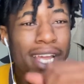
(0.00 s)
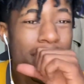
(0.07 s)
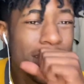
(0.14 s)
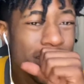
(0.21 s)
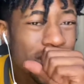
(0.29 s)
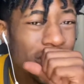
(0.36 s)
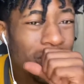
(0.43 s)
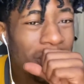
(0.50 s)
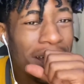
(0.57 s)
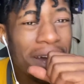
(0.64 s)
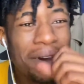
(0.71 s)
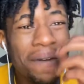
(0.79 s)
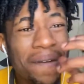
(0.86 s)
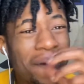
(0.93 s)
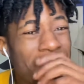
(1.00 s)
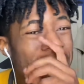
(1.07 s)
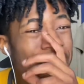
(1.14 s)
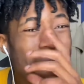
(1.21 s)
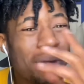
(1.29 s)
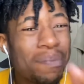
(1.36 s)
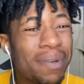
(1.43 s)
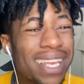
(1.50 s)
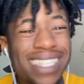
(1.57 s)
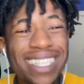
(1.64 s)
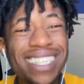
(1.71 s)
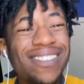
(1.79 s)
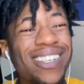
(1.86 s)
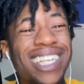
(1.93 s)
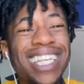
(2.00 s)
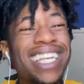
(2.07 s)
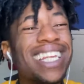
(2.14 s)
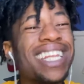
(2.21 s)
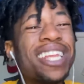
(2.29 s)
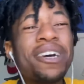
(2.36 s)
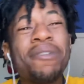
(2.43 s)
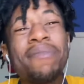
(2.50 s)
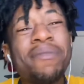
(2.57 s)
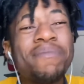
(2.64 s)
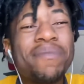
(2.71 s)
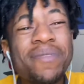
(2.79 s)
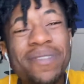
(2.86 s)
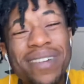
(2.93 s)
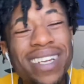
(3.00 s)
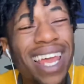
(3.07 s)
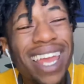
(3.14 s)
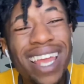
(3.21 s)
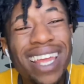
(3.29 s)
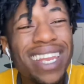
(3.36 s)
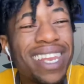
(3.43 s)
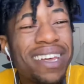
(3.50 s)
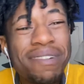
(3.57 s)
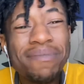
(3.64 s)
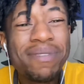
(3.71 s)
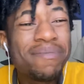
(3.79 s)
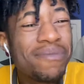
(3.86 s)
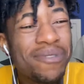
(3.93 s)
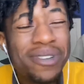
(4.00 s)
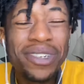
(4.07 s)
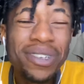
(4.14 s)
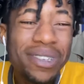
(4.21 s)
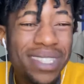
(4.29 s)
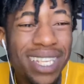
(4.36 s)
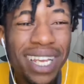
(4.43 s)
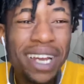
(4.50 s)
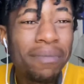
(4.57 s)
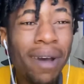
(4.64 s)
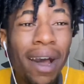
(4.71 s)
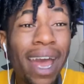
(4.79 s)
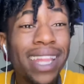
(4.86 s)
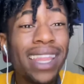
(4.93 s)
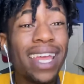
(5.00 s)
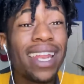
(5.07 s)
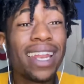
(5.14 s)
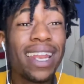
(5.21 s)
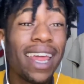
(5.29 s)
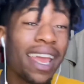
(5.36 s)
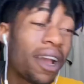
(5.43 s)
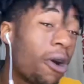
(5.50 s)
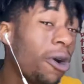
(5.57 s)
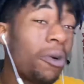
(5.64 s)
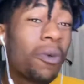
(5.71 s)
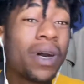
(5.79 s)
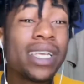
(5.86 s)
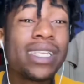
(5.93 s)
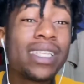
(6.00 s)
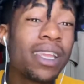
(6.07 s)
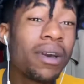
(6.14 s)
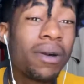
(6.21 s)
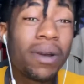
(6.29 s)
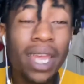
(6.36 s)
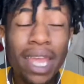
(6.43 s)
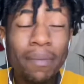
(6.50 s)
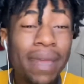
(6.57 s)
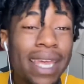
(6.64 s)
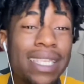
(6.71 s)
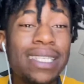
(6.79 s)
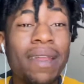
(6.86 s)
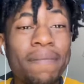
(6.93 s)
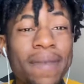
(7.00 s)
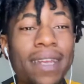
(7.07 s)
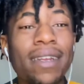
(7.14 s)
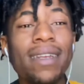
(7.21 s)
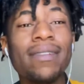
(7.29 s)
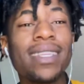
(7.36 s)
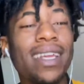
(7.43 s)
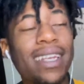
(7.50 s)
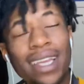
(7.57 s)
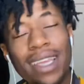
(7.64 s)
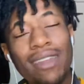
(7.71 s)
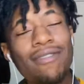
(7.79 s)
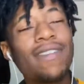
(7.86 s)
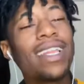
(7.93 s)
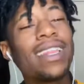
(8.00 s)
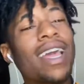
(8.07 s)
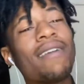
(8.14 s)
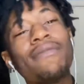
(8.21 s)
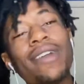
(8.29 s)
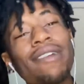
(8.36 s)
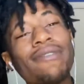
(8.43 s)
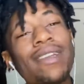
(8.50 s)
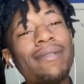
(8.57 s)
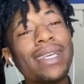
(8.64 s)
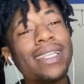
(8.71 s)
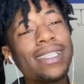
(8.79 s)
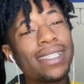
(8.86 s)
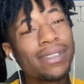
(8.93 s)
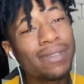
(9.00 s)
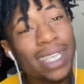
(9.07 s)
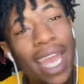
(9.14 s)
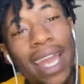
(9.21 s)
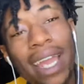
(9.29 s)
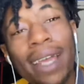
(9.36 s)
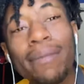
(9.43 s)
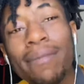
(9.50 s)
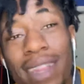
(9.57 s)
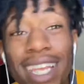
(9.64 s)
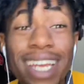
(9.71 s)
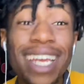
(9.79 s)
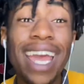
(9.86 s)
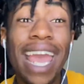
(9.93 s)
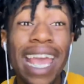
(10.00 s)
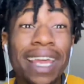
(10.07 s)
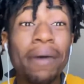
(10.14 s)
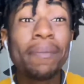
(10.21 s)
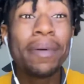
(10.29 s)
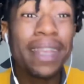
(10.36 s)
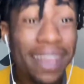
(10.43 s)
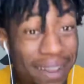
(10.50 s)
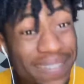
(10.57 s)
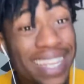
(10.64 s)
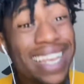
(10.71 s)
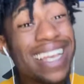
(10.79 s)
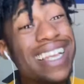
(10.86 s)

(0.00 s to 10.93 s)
So I don't know where we place it. We need a little bit more, like a little bit more juice to come out. At the end of the day, Cole was still keeping his demeanor. He was like, nigga, you really think I'm gonna run away in this situation? I got nigga Eida, pull up.